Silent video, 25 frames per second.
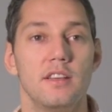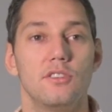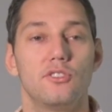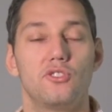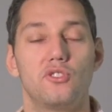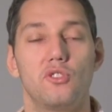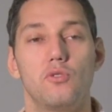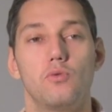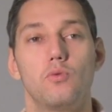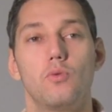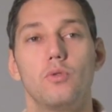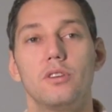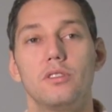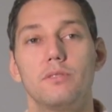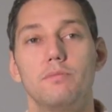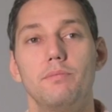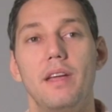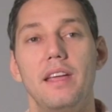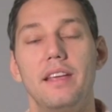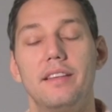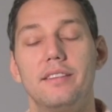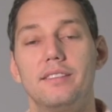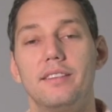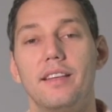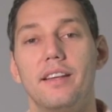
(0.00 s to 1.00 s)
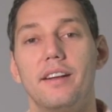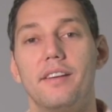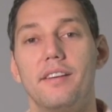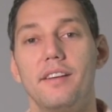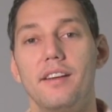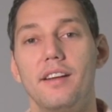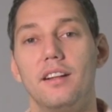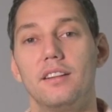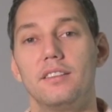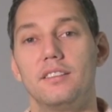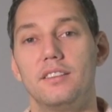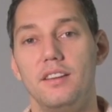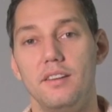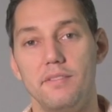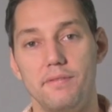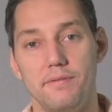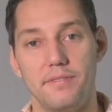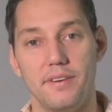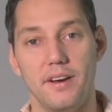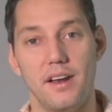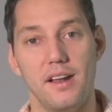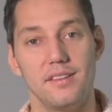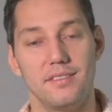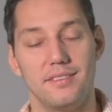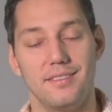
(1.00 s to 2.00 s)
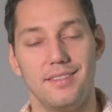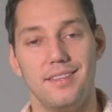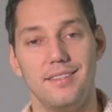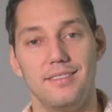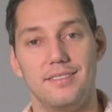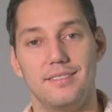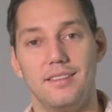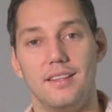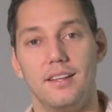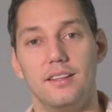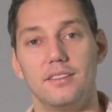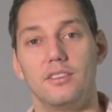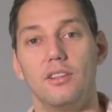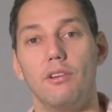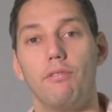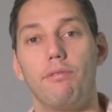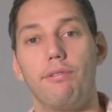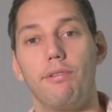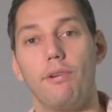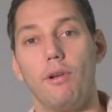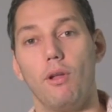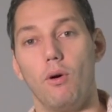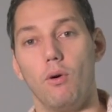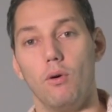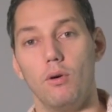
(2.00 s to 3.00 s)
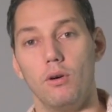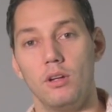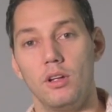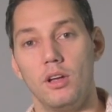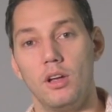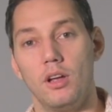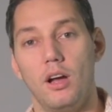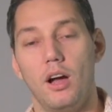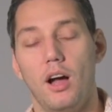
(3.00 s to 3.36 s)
So what makes a real difference is the flow.